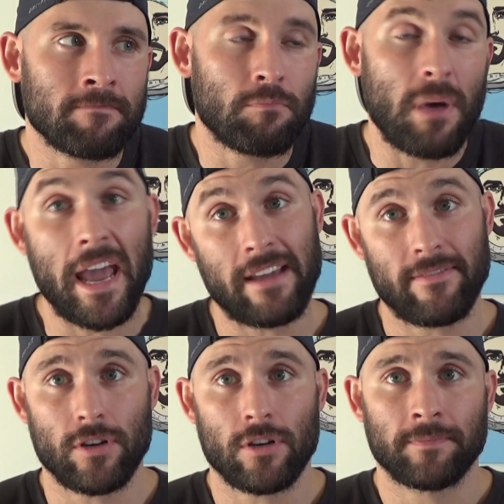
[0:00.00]

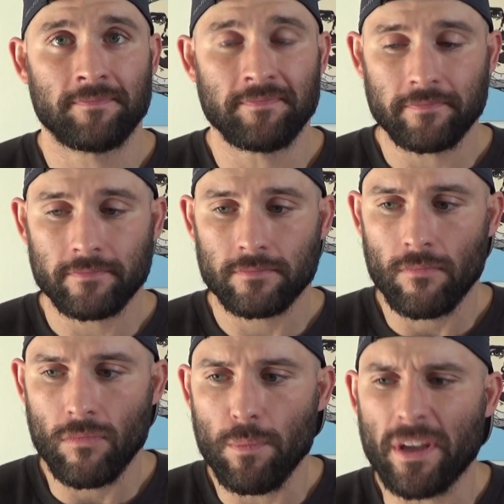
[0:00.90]
behavior.
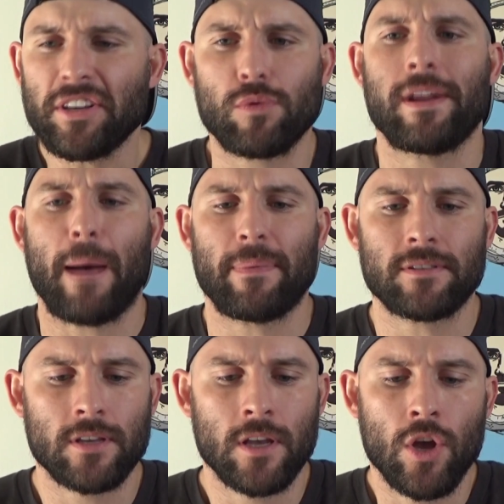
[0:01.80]
Because here's what
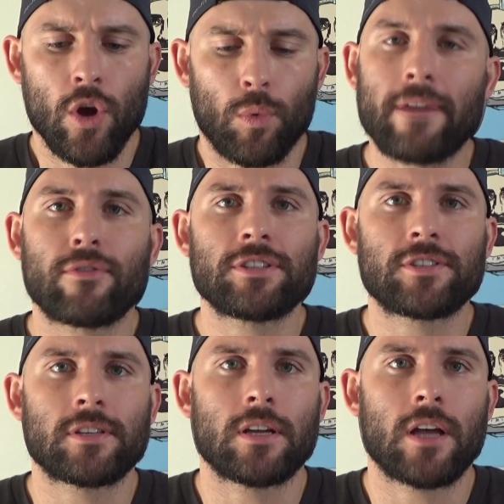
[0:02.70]
happens. Whenever
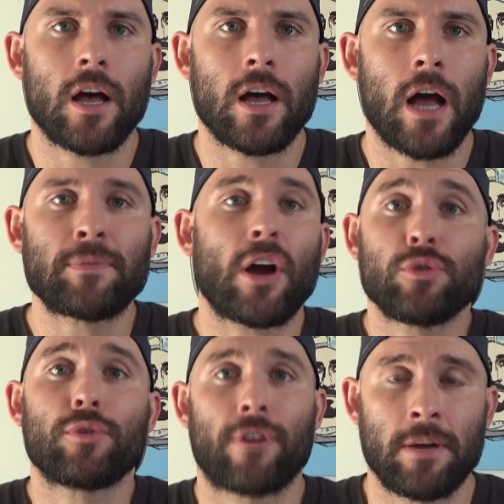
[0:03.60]
it's, I'm talking
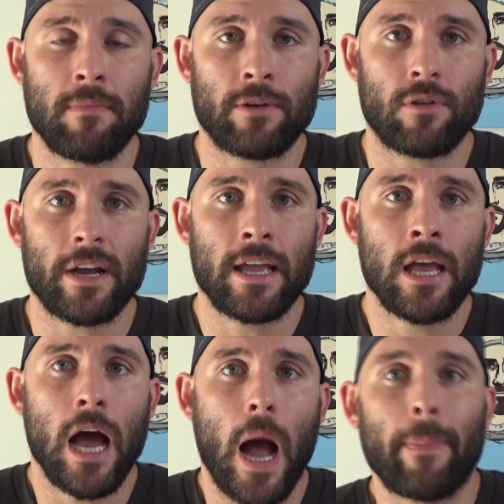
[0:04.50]
to a friend of mine, right?
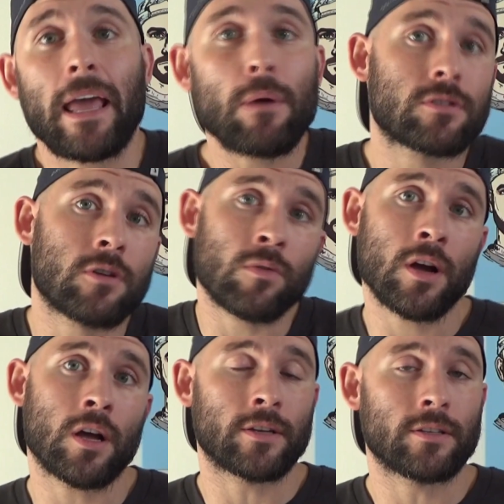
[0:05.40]
I'm like, hey, what's going
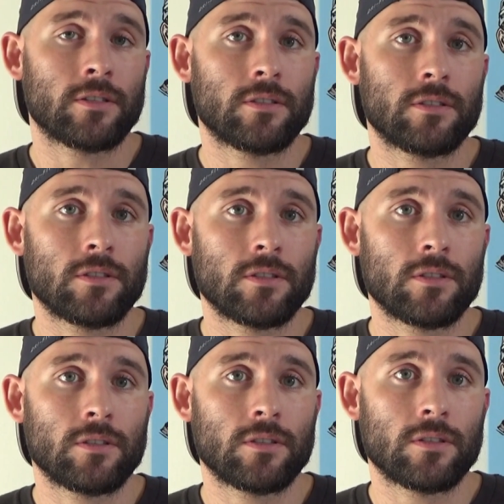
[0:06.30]
on?
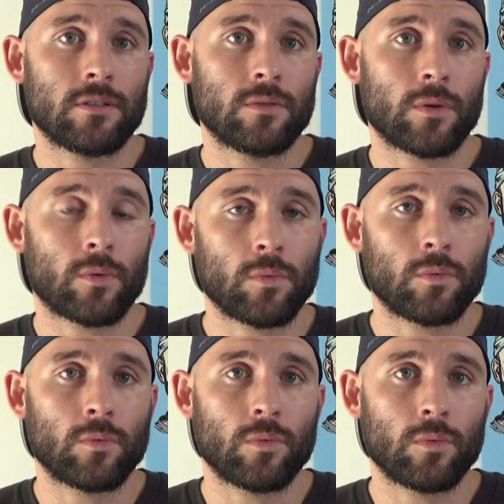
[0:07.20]
Like,
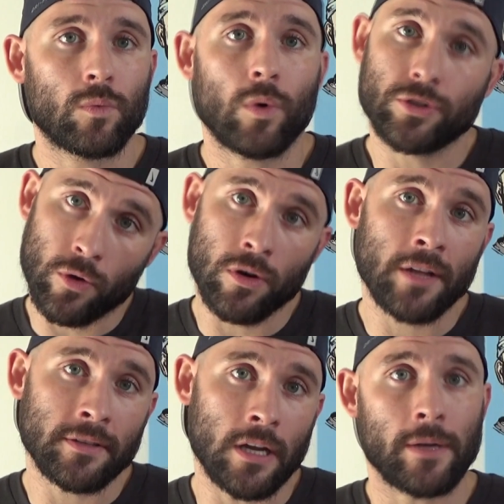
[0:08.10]
what's going
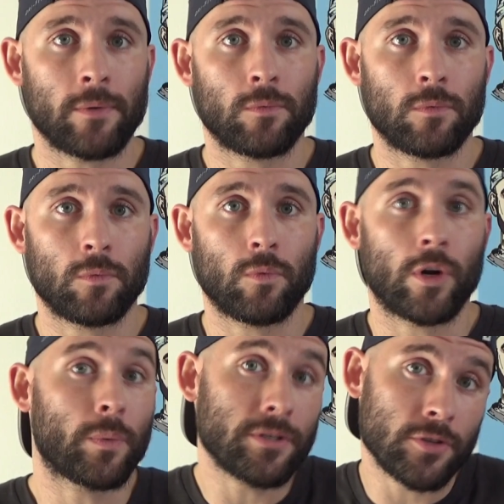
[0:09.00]
on tonight?
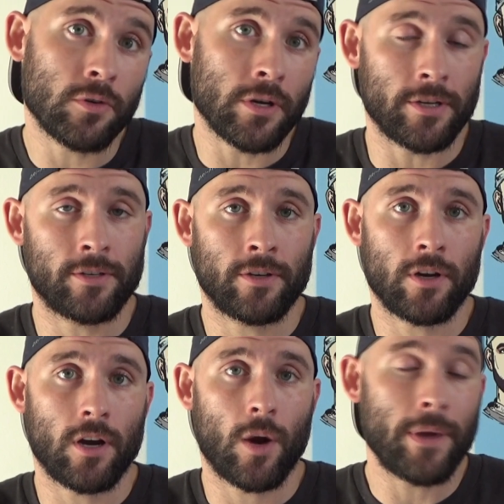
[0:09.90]
What are we doing?
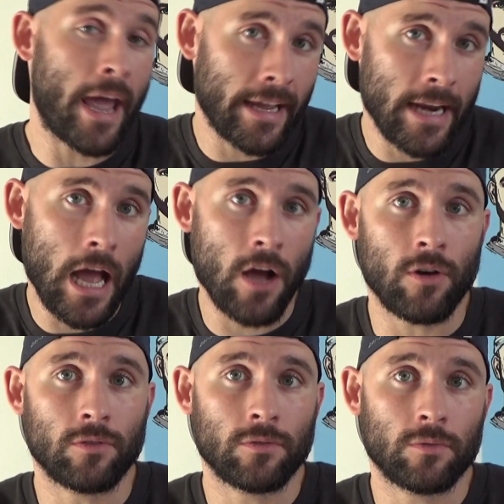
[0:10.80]
Are we hanging
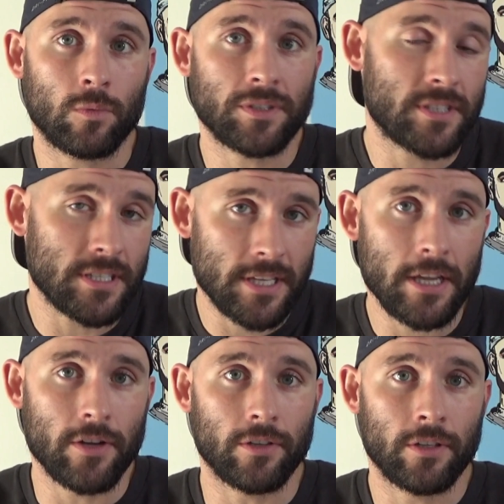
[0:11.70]
out? What's the
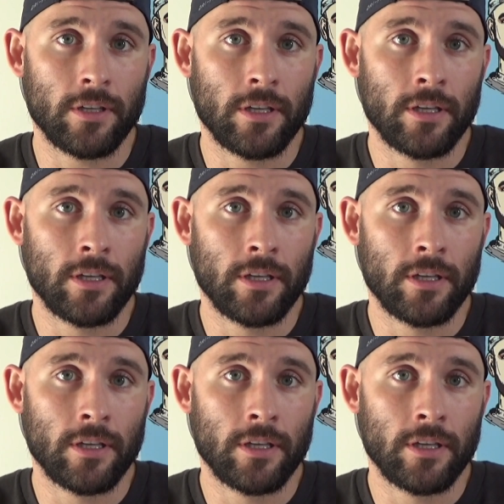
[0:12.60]
deal?